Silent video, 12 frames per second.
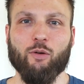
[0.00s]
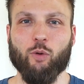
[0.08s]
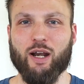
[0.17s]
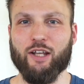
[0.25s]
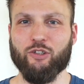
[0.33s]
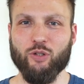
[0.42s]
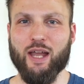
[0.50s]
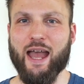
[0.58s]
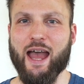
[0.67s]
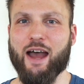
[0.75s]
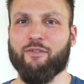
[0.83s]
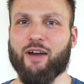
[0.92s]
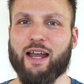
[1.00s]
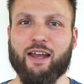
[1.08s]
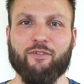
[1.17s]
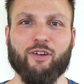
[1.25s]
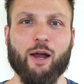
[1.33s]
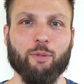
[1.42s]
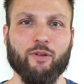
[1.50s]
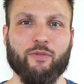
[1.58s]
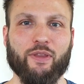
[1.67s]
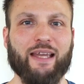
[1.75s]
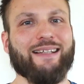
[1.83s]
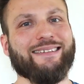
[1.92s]
What I have a couple
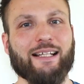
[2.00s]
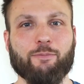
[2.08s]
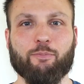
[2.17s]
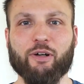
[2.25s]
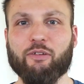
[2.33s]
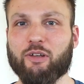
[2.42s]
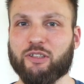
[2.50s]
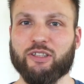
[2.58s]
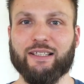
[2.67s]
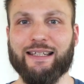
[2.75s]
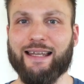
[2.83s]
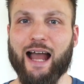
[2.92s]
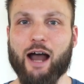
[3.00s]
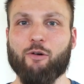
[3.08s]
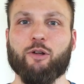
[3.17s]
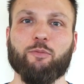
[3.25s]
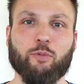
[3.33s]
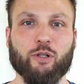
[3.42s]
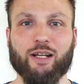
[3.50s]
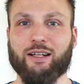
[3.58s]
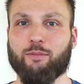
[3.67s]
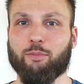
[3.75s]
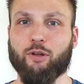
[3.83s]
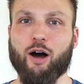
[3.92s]
of things that previously I would put
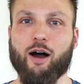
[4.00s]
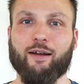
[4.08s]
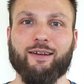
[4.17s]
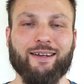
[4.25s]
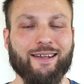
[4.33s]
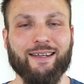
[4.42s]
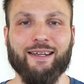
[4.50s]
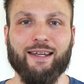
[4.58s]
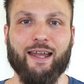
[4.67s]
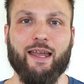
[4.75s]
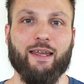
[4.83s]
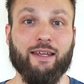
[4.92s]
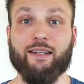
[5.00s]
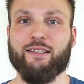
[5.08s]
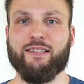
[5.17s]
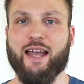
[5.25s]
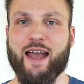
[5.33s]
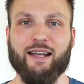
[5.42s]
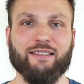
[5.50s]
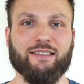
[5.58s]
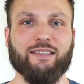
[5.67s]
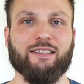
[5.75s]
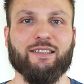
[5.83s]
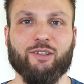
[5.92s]
in a blog, in a
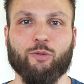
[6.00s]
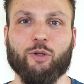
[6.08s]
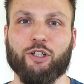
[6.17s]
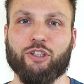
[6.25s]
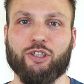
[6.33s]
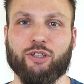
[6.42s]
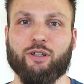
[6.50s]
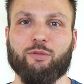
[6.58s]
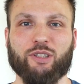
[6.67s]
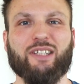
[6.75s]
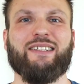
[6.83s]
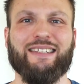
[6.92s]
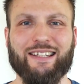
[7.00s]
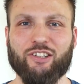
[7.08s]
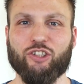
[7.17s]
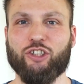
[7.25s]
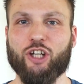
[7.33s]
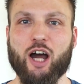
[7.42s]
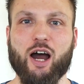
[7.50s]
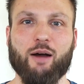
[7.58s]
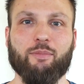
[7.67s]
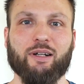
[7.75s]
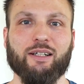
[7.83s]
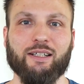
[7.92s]
text, which was a tedious
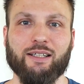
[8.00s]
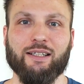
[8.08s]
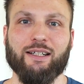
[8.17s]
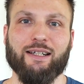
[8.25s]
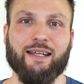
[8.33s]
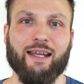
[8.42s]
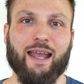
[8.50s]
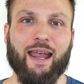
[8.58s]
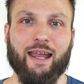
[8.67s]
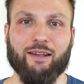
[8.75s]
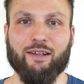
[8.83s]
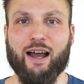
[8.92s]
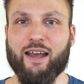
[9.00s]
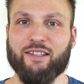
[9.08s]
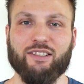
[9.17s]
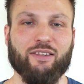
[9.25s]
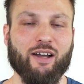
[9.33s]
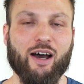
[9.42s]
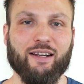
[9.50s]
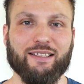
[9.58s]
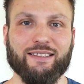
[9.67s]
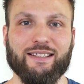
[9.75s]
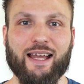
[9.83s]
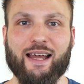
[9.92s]
job, and I thought
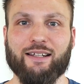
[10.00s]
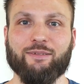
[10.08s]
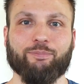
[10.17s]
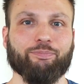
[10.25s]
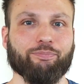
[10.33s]
instead